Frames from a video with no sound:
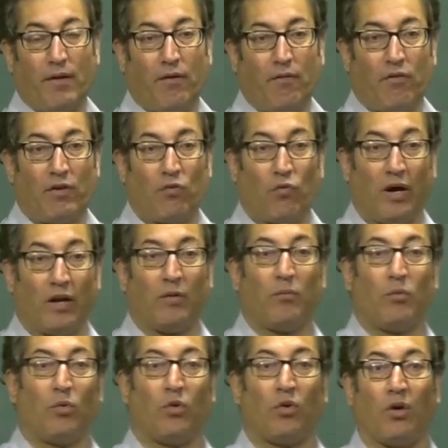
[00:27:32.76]
when 1
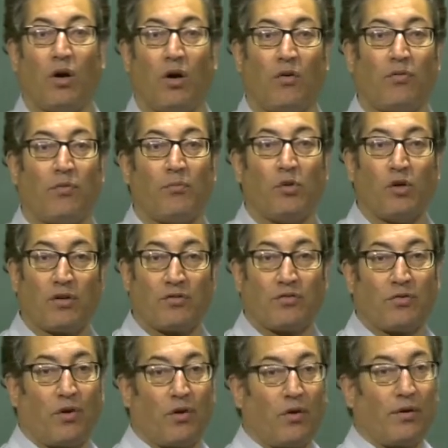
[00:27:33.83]
mole of Mohr
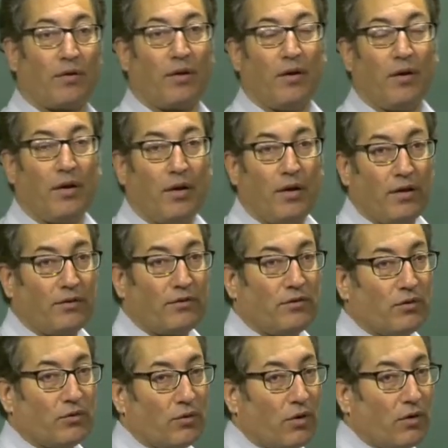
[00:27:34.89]
salt is
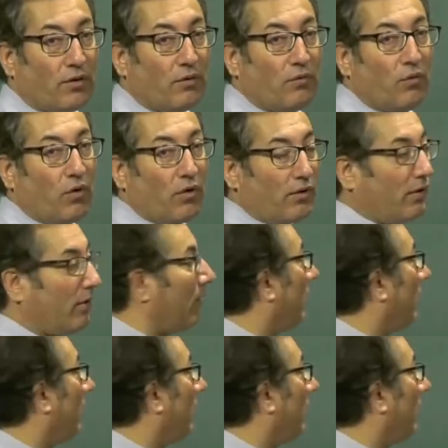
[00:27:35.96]
dissolved in water?